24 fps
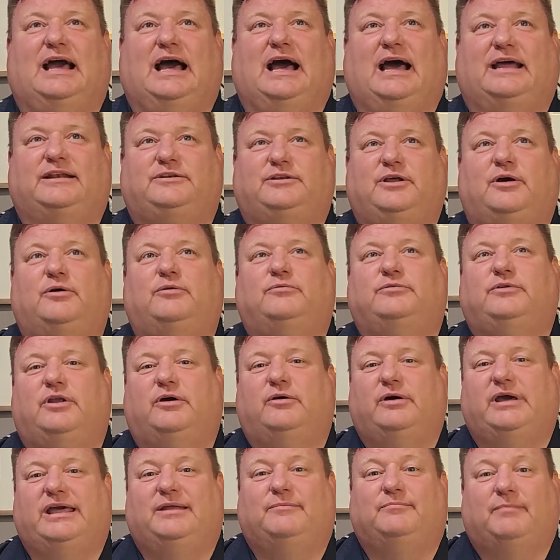I don't
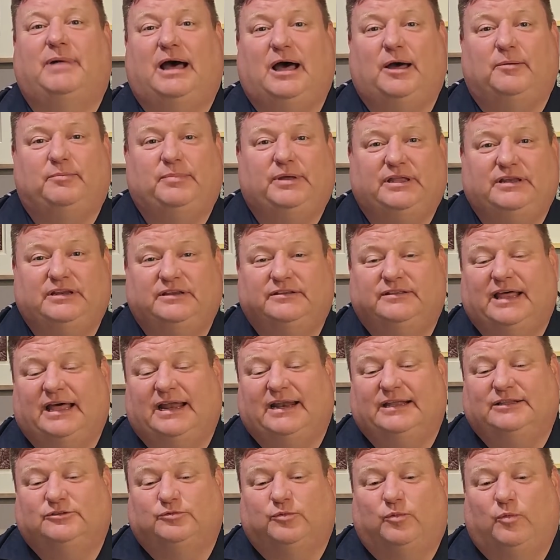know, in my opinion, that
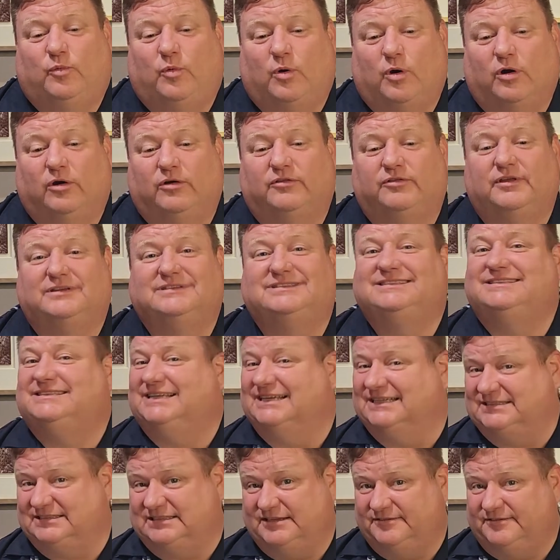it's worth
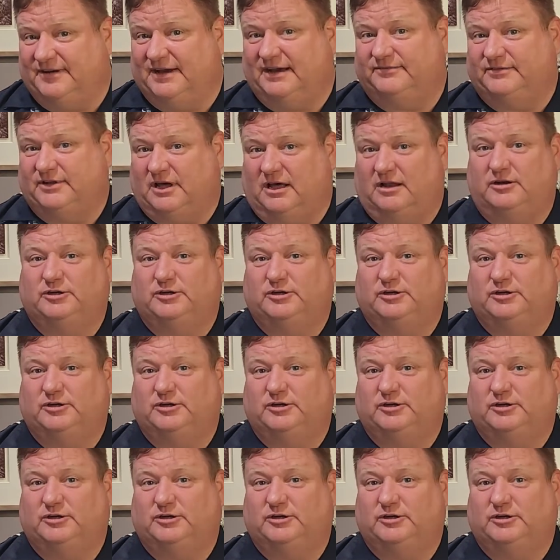$65